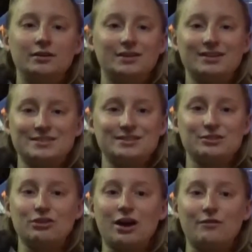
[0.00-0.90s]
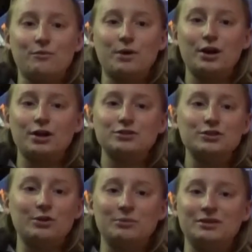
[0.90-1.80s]
because it's a lot of work.
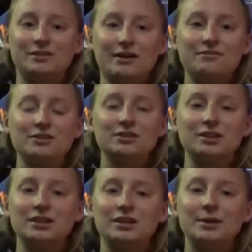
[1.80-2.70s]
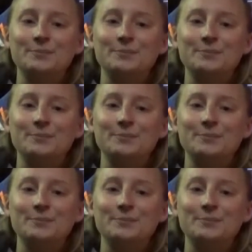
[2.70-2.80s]
So, I mean, definitely